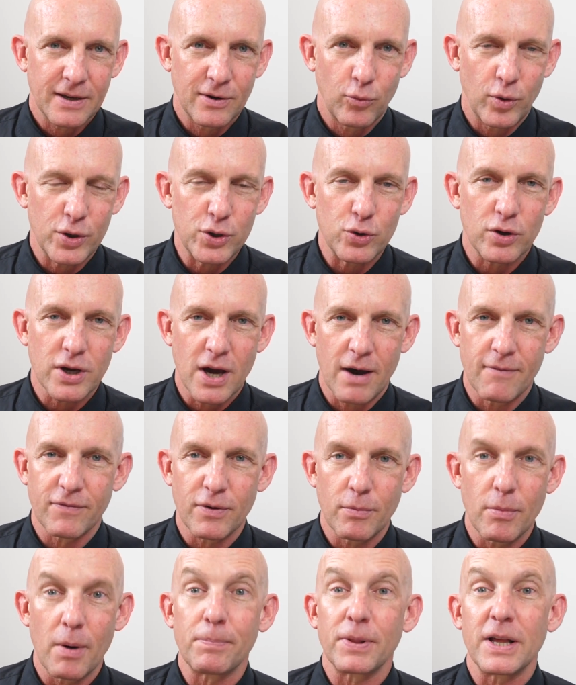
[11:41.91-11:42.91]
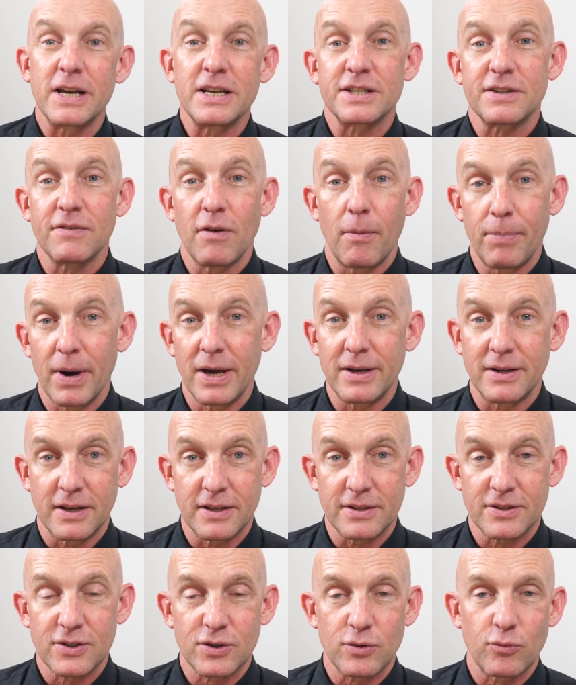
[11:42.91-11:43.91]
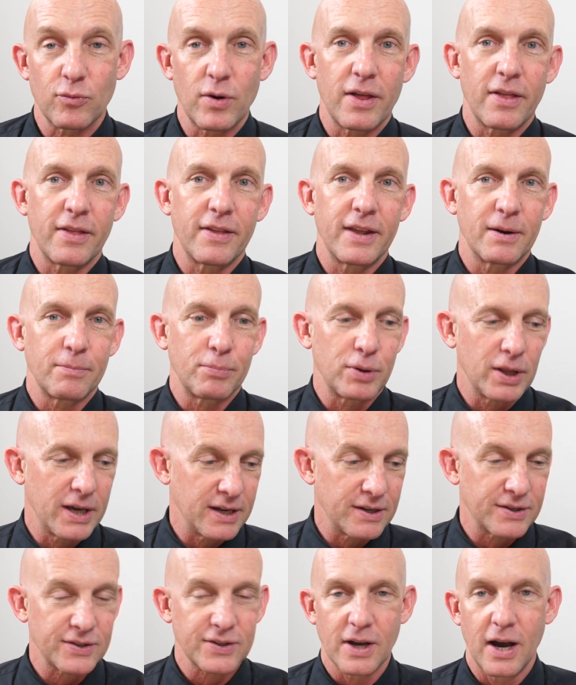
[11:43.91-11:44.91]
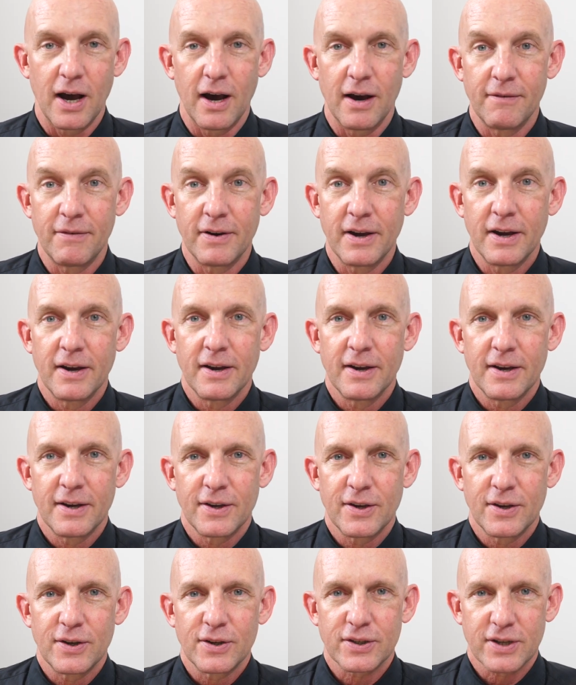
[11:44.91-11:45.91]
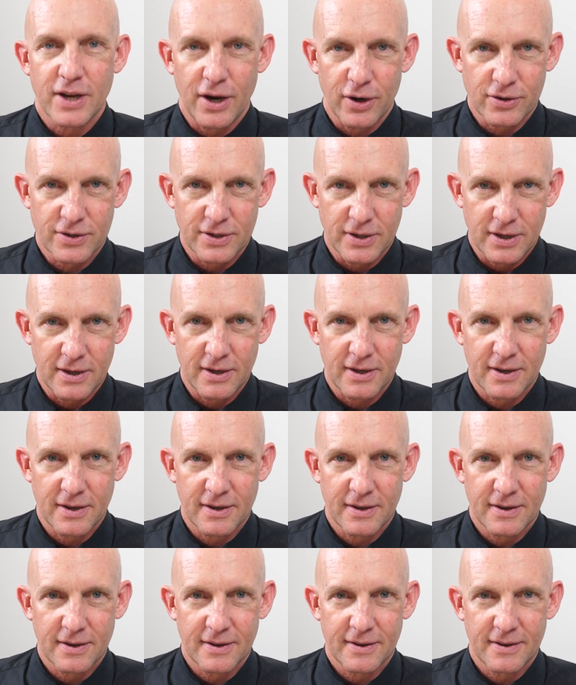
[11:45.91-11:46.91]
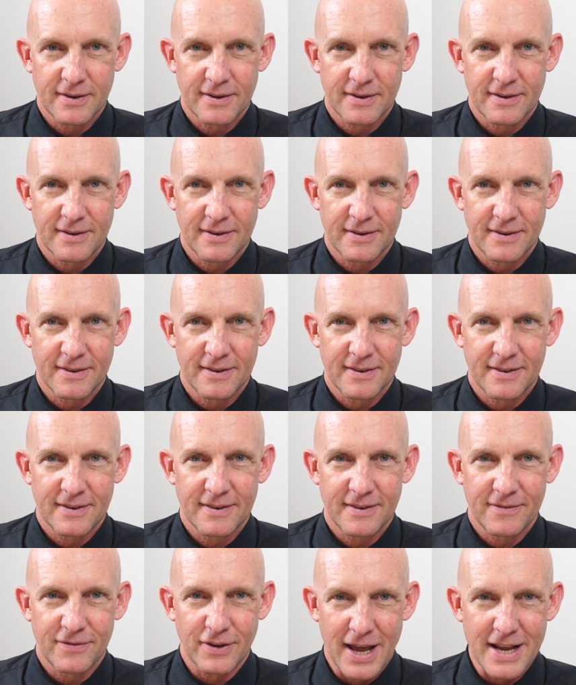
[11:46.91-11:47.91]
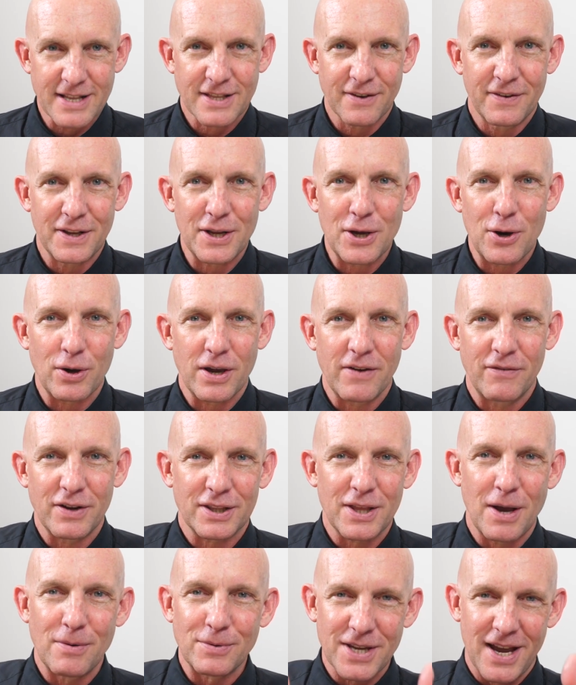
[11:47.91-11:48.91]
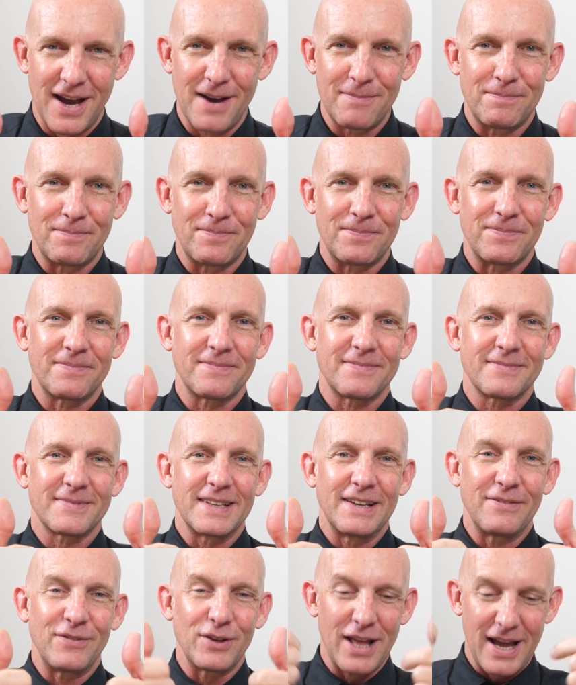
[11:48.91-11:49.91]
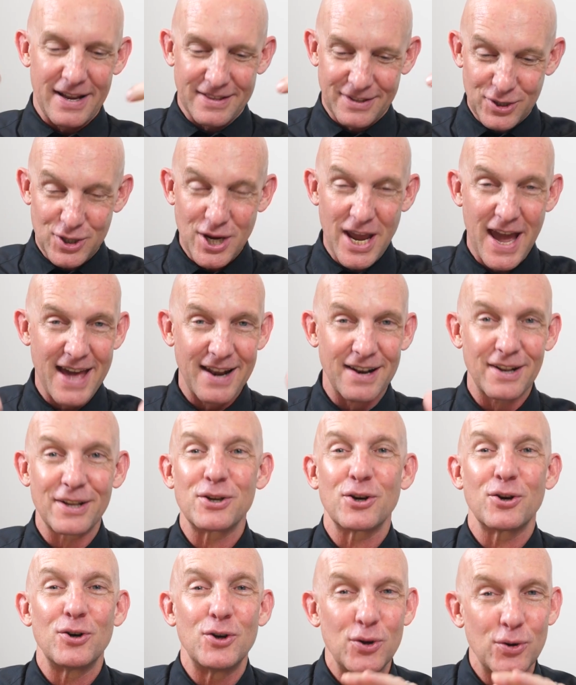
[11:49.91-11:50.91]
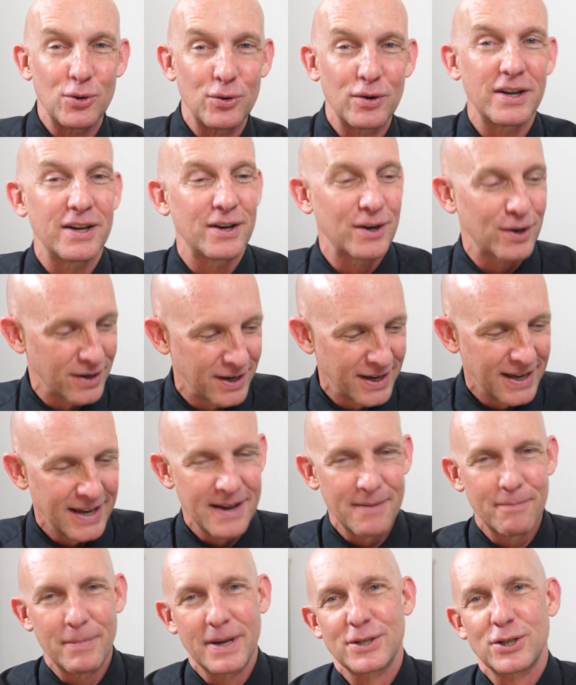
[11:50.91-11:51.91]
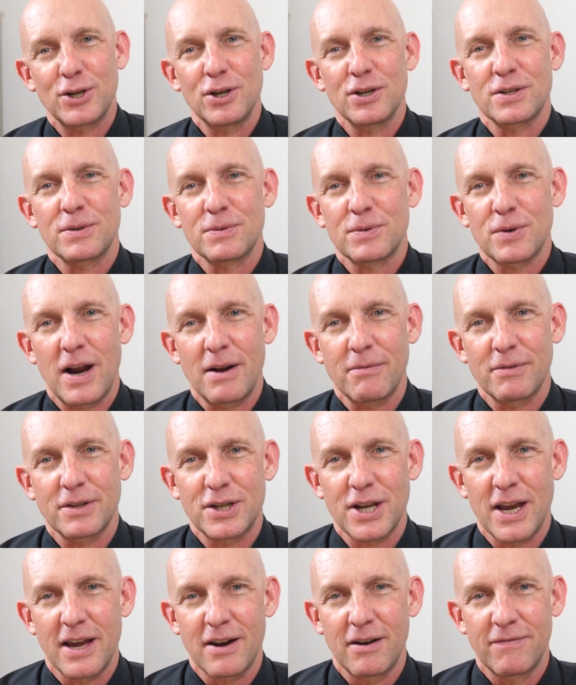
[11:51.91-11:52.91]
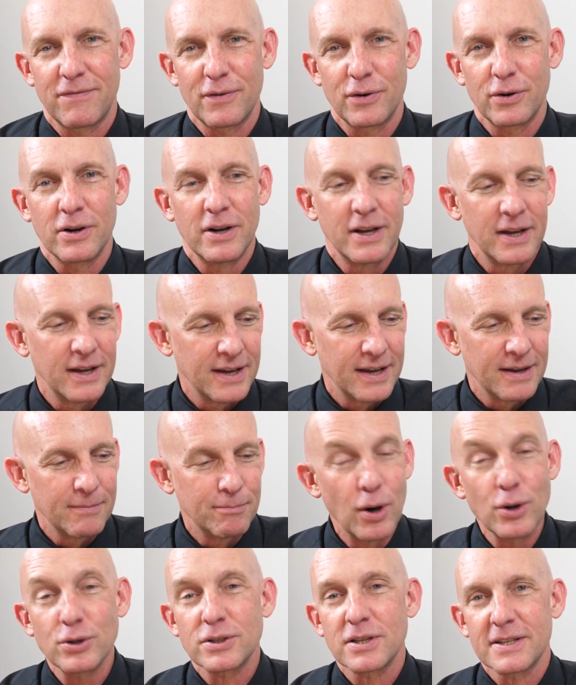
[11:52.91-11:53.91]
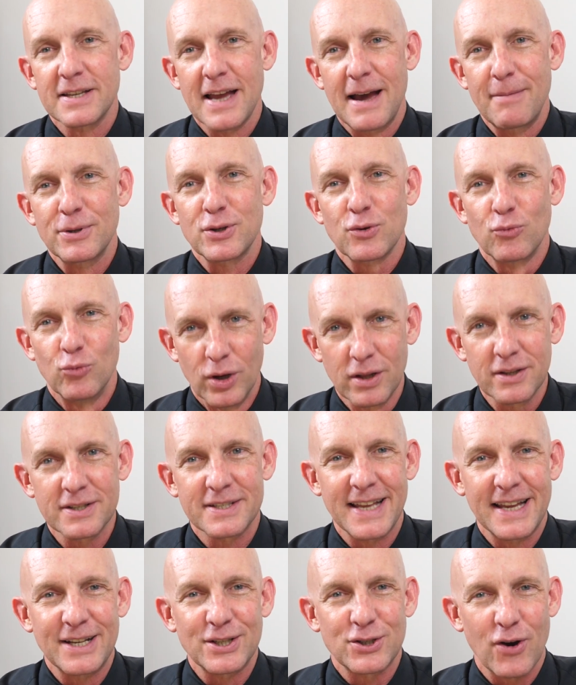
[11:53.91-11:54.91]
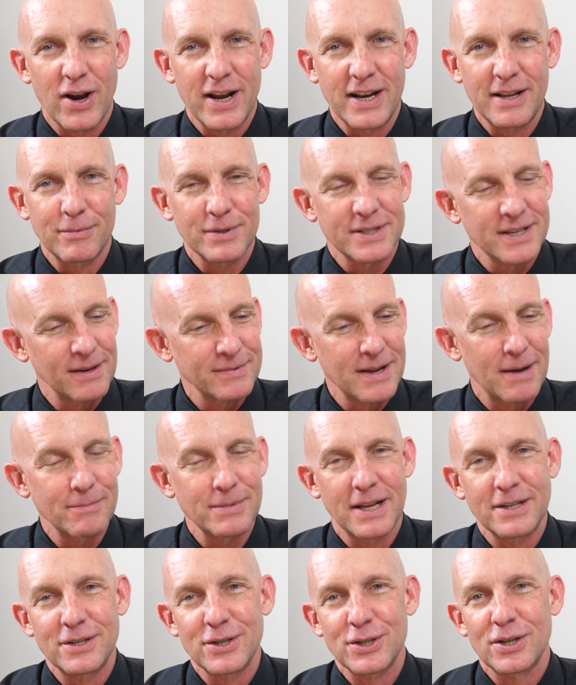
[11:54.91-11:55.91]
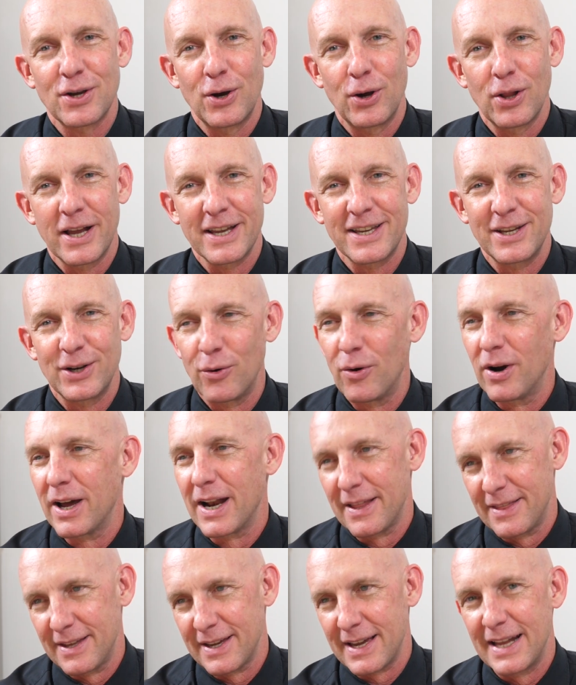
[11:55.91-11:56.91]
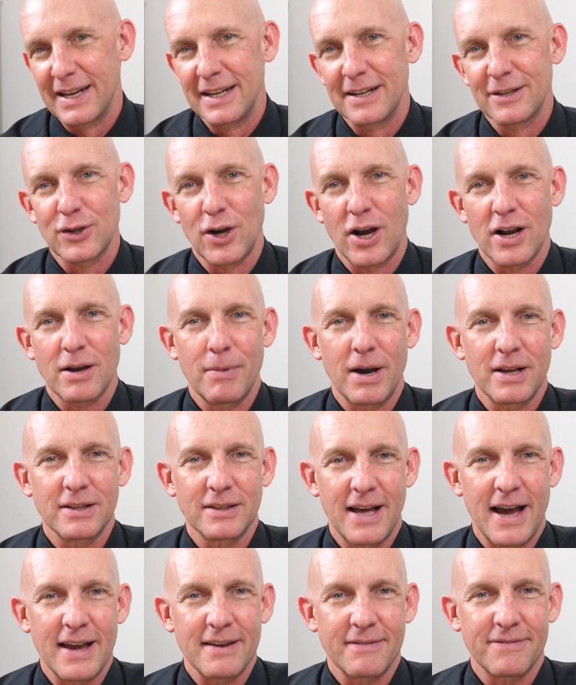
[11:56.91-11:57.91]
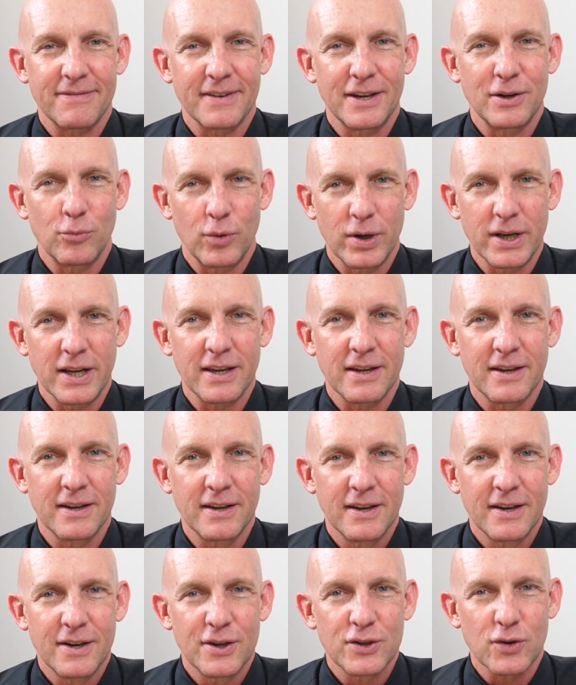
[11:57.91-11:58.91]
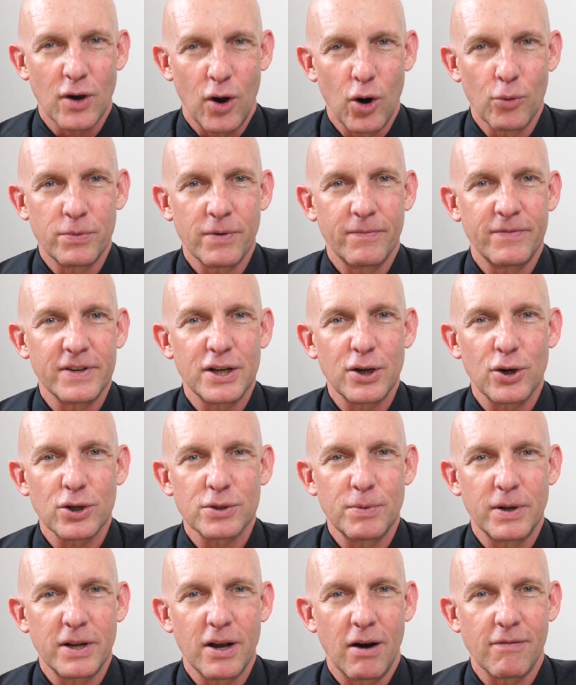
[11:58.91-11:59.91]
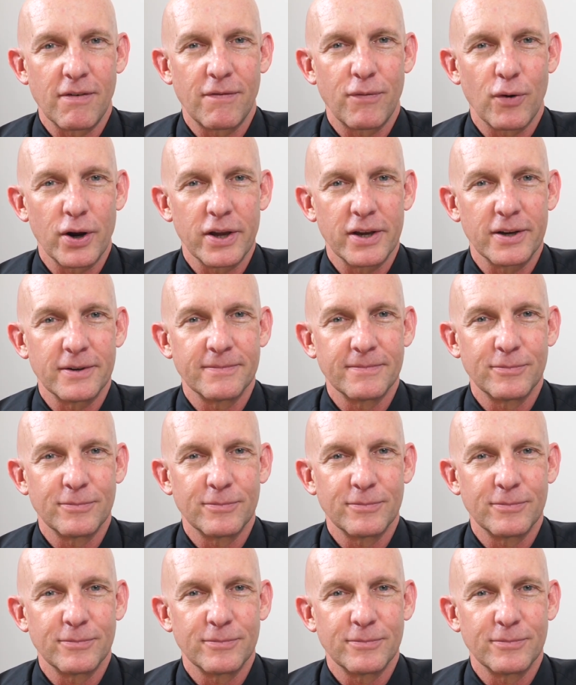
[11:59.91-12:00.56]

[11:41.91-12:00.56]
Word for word: when you come from a place of abundance rather than a place of scarcity. If you like the video, give it a thumbs up. If you like the channel and you're new here, make sure you subscribe to the channel for most of the time it's real estate training, but sometimes I just go like, you know what? I think I need to talk about life and winning. So I hope the video has been helpful for you.